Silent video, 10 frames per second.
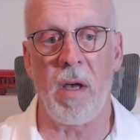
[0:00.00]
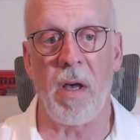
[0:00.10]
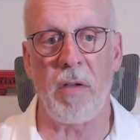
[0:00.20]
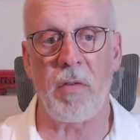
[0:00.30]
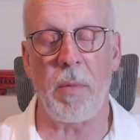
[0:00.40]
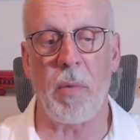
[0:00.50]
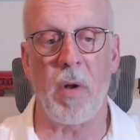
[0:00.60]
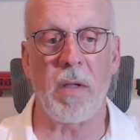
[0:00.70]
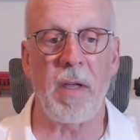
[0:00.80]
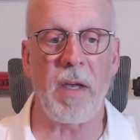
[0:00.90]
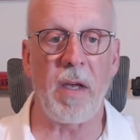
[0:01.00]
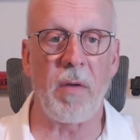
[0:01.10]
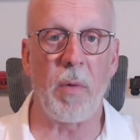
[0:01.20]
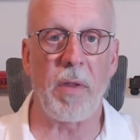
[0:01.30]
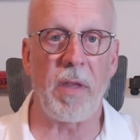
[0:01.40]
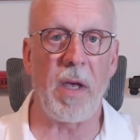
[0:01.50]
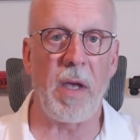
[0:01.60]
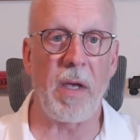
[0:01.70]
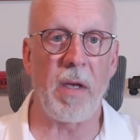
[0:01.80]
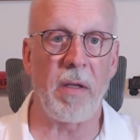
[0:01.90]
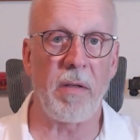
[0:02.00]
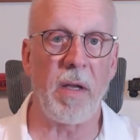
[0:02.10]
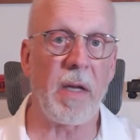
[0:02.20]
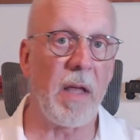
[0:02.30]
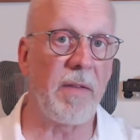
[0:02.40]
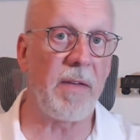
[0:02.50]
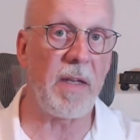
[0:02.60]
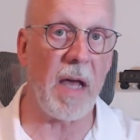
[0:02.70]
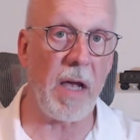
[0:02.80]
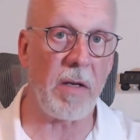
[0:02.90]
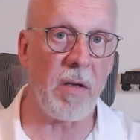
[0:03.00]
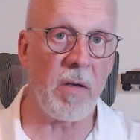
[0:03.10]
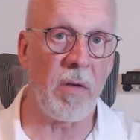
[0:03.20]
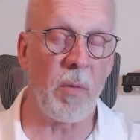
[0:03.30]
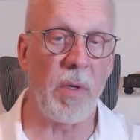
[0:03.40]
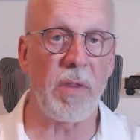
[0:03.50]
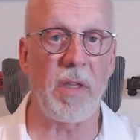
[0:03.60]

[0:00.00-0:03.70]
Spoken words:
trip were all taken with a Nikon Z9 with